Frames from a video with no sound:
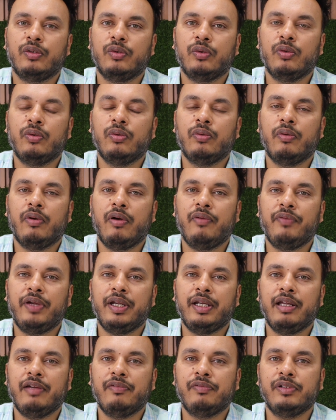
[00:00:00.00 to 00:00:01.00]
So
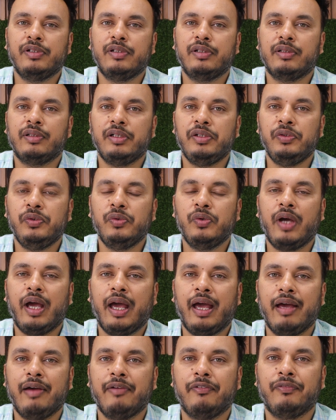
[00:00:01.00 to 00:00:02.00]
whenever you
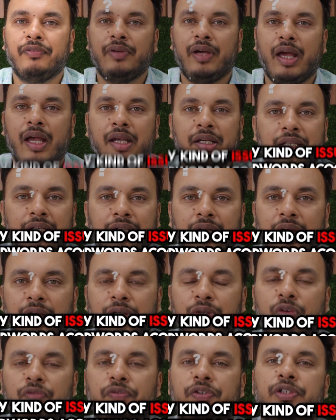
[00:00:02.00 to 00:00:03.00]
have any
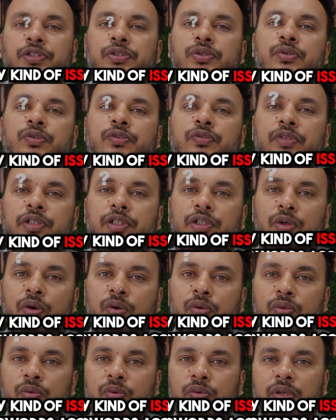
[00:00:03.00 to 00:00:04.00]
kind of issues with
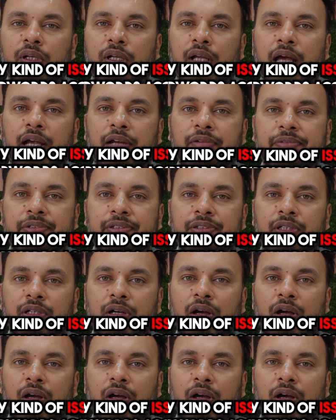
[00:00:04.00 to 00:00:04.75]
your Google AdWords